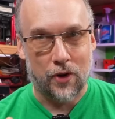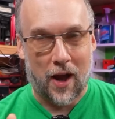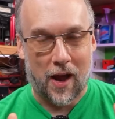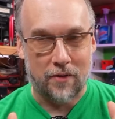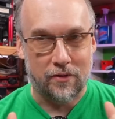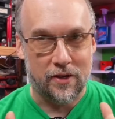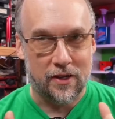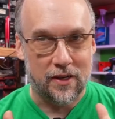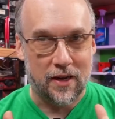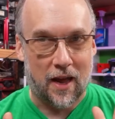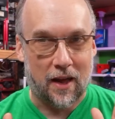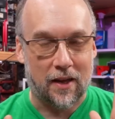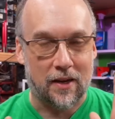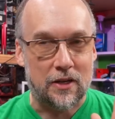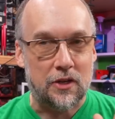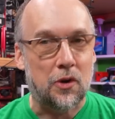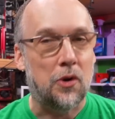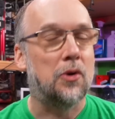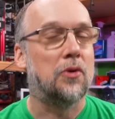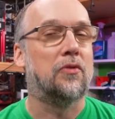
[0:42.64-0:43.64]
having had
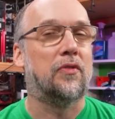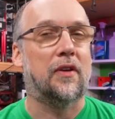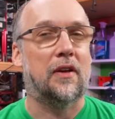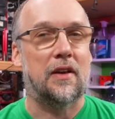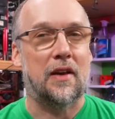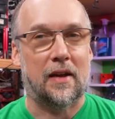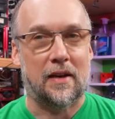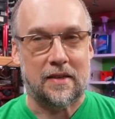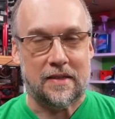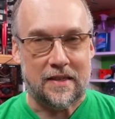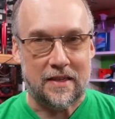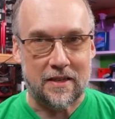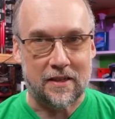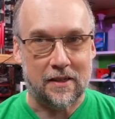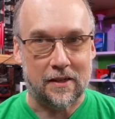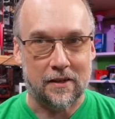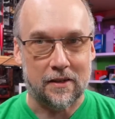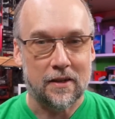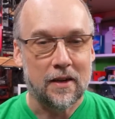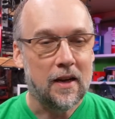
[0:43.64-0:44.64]

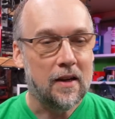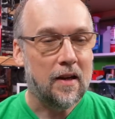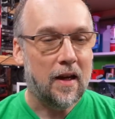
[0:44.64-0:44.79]
COVID-19,